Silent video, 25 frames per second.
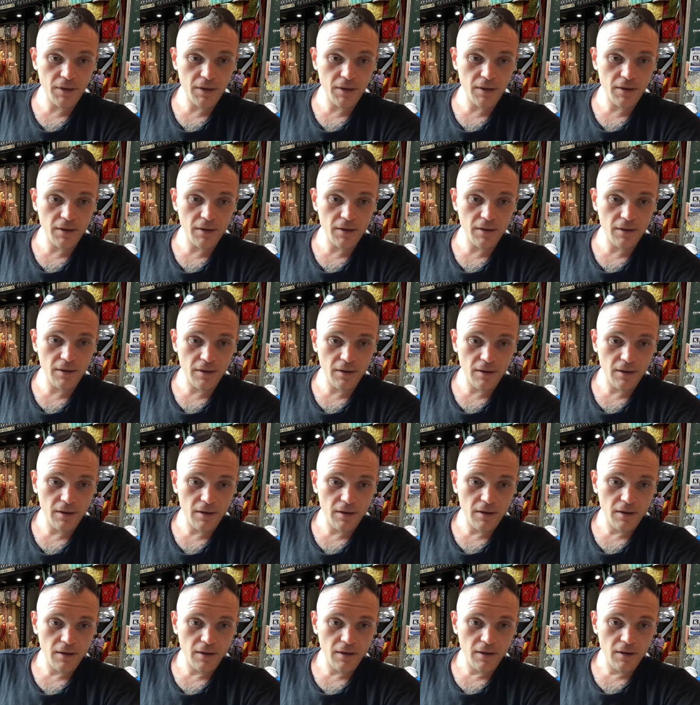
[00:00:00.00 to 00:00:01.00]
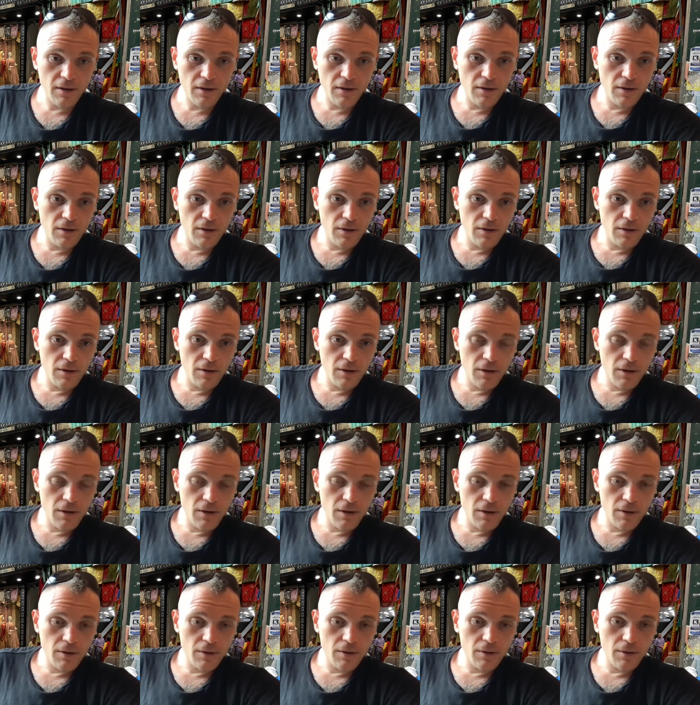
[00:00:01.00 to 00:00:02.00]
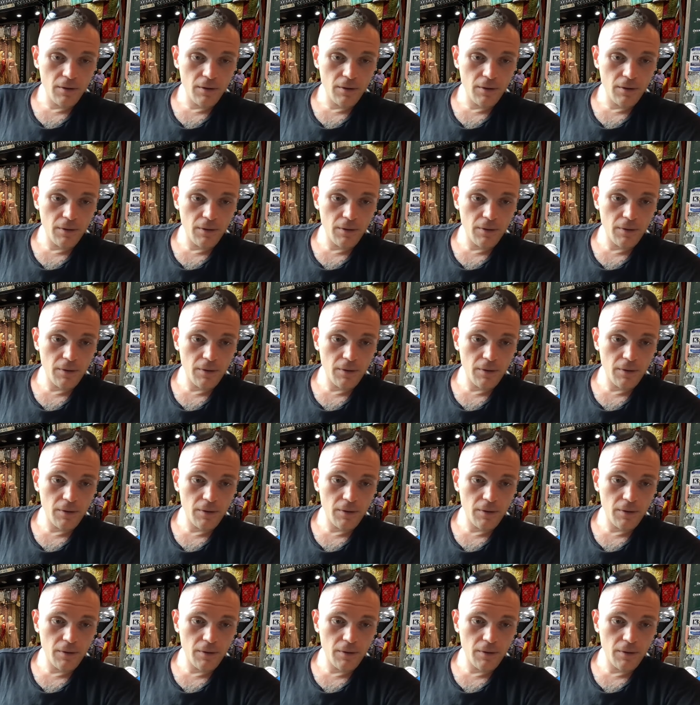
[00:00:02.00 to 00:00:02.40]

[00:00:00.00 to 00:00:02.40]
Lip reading: (no one is talking)